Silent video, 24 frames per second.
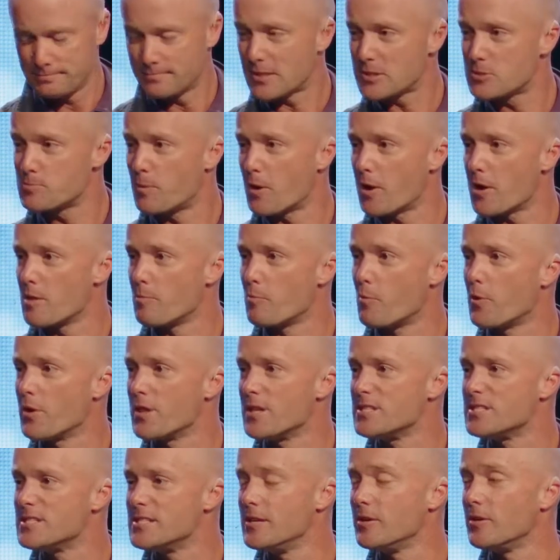That's part of the point
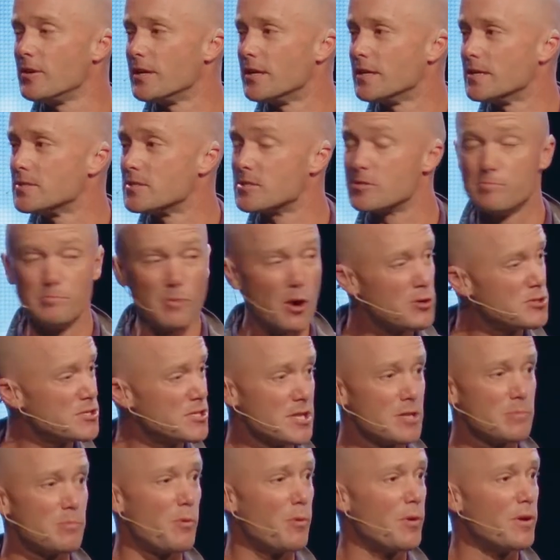of the series. It's most
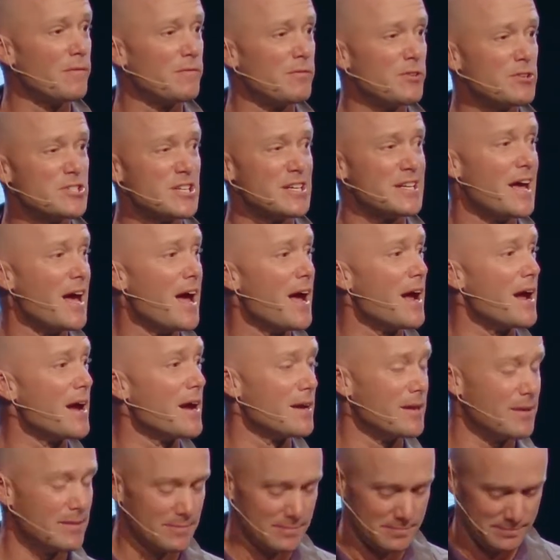of the point for
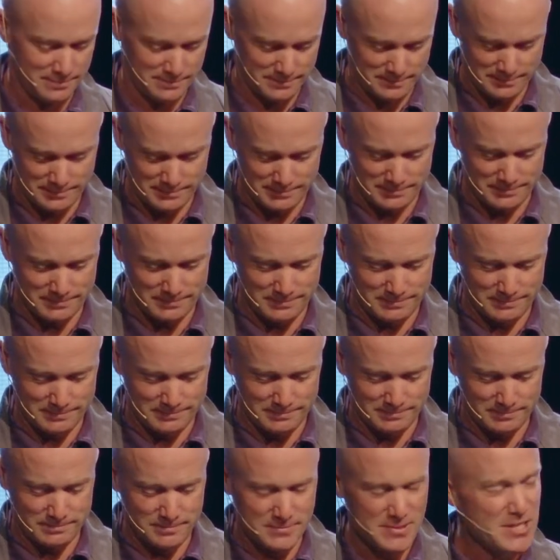today,
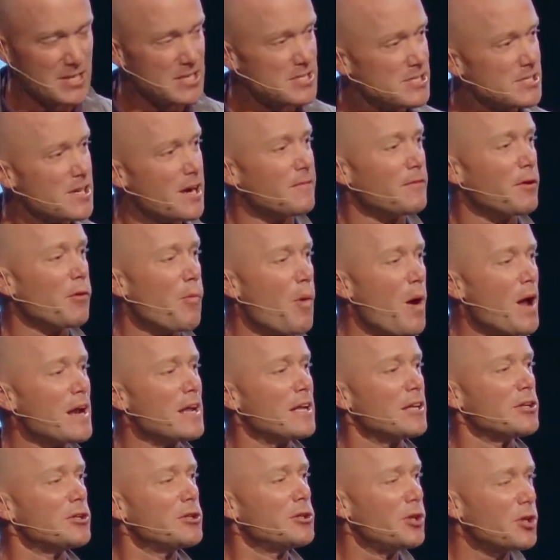to discover what
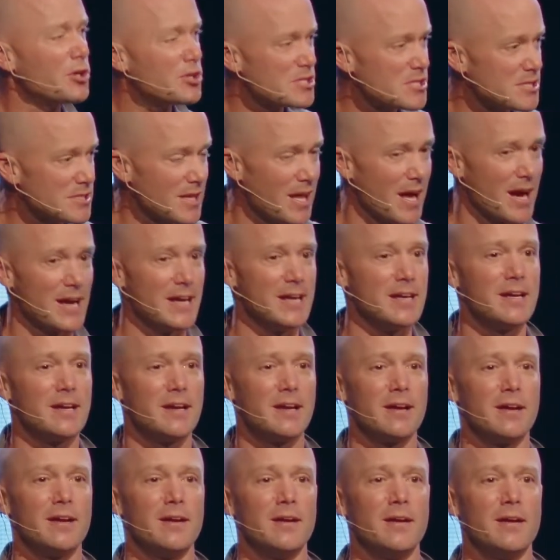it looks
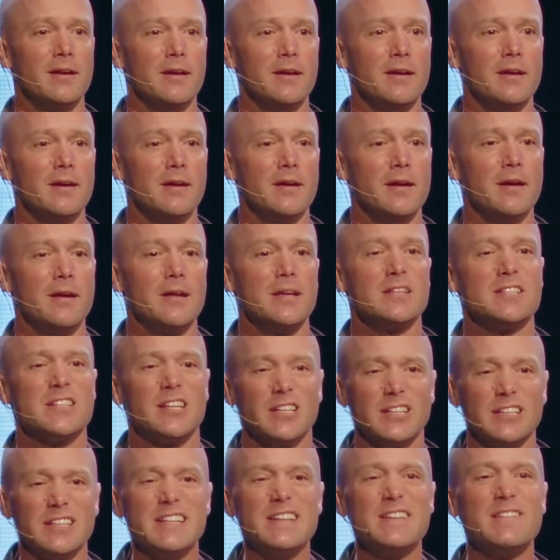like
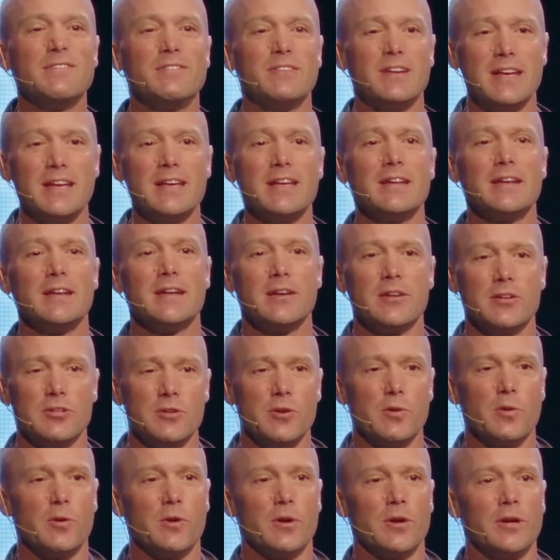to live in
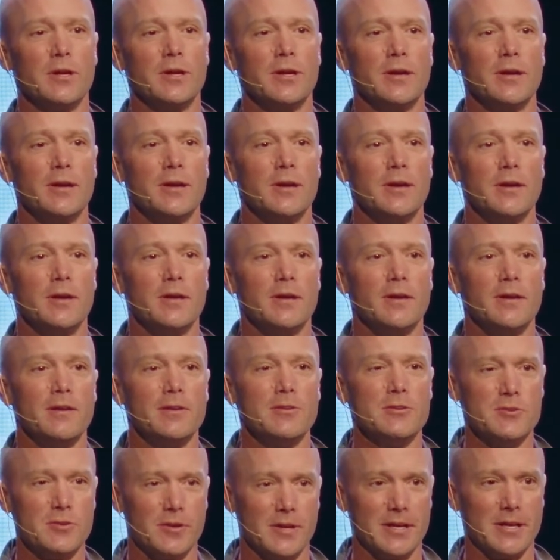your
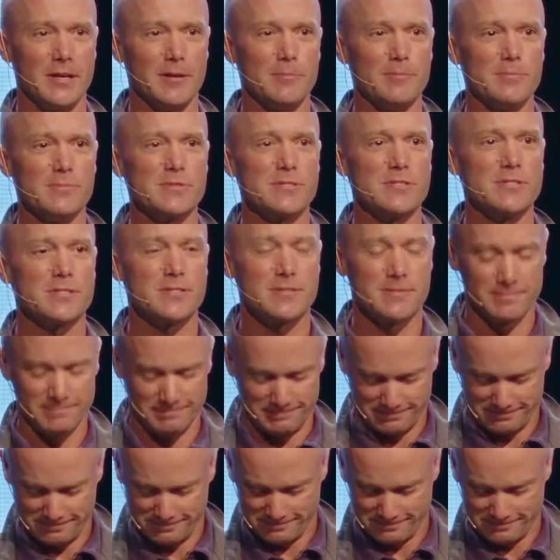dreams.